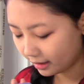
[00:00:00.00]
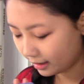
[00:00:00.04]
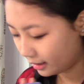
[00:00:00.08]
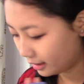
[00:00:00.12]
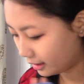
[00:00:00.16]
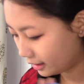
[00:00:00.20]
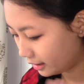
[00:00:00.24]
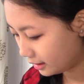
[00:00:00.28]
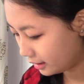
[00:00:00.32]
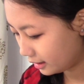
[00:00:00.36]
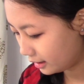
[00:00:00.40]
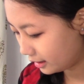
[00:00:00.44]

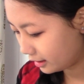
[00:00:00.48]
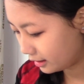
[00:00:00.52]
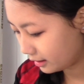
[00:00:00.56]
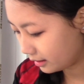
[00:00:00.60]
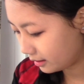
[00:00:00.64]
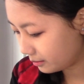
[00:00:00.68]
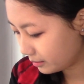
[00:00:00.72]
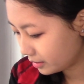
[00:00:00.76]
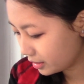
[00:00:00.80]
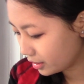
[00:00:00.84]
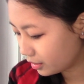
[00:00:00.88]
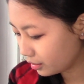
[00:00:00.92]
and then
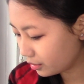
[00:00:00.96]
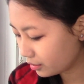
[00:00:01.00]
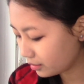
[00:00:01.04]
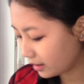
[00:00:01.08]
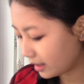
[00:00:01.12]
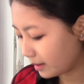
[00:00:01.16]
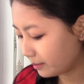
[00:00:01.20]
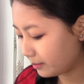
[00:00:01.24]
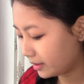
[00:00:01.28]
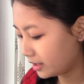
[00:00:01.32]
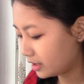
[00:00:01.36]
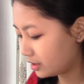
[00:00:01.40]
let's go to
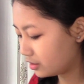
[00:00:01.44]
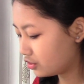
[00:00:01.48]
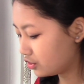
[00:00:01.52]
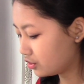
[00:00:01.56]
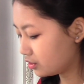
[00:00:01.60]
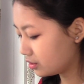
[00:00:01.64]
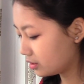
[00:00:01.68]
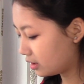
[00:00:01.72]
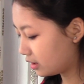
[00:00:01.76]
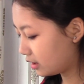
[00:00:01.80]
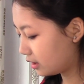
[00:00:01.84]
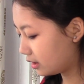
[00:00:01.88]
that page.
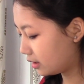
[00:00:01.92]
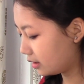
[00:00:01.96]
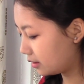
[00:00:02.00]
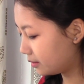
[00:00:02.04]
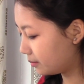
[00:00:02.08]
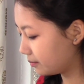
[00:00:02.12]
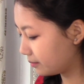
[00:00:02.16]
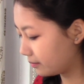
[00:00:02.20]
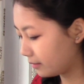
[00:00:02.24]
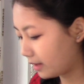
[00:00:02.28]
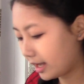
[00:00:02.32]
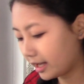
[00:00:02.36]
I
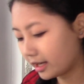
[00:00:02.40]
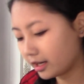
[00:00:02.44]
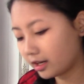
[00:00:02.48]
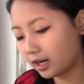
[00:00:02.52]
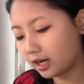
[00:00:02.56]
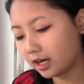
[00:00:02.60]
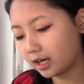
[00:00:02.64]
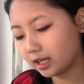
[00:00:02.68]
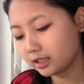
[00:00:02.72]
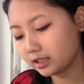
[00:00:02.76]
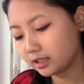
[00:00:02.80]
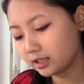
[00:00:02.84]

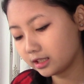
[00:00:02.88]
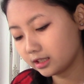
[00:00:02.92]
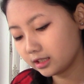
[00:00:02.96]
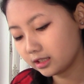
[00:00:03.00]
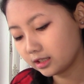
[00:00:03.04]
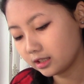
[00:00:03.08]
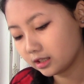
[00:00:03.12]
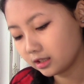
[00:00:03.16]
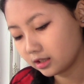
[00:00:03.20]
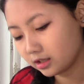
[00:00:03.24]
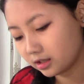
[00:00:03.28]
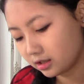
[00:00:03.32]
got
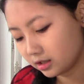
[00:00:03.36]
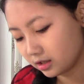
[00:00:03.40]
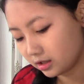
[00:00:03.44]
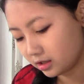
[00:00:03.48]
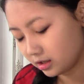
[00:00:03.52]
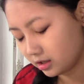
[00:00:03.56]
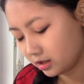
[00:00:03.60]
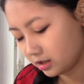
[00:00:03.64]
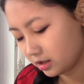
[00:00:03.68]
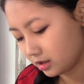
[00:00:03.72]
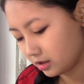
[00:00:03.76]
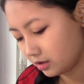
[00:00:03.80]

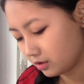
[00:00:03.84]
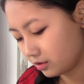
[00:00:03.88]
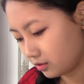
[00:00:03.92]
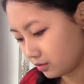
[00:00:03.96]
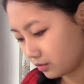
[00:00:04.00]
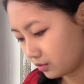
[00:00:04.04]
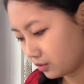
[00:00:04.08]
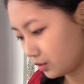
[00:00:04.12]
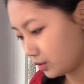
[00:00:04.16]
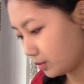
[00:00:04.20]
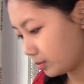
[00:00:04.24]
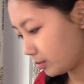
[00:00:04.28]

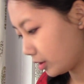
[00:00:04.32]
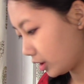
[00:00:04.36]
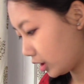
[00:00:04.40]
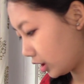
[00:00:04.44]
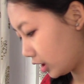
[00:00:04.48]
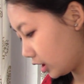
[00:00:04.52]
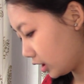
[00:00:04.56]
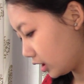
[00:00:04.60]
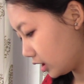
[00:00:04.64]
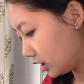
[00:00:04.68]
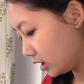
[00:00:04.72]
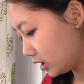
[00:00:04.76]
group
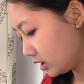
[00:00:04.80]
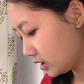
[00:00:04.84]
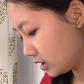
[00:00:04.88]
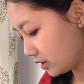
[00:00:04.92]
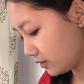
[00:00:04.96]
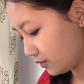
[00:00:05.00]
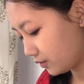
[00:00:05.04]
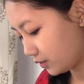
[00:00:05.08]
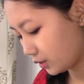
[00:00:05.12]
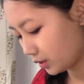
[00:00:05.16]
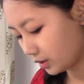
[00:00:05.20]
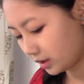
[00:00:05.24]
cards
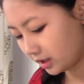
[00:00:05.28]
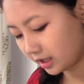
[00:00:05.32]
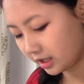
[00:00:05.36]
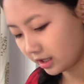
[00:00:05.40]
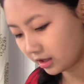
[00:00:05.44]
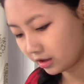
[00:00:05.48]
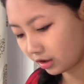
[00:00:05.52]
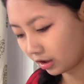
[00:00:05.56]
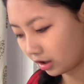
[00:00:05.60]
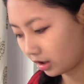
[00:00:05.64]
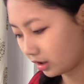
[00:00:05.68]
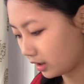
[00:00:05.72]
for the
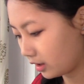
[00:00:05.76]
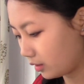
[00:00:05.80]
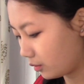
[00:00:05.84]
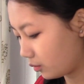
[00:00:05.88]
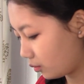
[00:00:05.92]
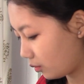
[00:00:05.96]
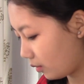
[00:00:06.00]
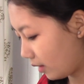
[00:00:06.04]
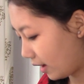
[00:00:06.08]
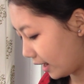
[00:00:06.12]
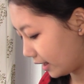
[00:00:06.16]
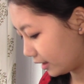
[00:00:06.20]
Dark and
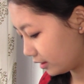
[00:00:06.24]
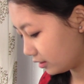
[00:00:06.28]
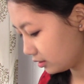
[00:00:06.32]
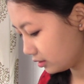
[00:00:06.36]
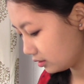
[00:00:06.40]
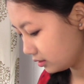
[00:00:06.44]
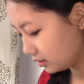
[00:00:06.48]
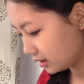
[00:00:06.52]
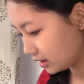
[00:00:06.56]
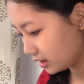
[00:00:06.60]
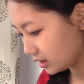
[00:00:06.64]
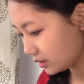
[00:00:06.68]

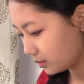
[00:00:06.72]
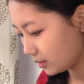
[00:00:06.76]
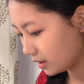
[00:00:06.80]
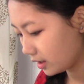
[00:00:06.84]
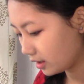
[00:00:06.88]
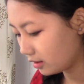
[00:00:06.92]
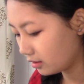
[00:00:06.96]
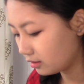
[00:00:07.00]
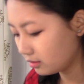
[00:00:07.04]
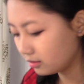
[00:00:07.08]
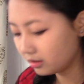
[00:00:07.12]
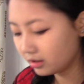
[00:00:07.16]
Wild as
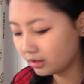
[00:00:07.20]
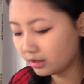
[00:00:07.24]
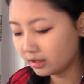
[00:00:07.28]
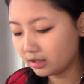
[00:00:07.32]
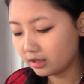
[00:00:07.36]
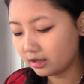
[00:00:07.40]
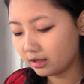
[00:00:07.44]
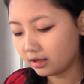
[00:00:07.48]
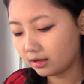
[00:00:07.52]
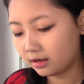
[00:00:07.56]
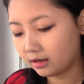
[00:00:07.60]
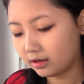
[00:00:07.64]
well.
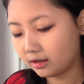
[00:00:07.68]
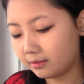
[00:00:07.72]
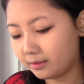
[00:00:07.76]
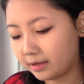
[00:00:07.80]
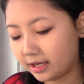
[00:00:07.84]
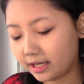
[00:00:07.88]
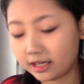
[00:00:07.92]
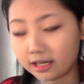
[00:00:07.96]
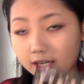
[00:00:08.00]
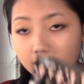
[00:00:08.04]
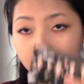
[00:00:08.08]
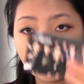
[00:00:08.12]
I
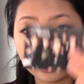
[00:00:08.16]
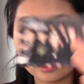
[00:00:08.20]
got,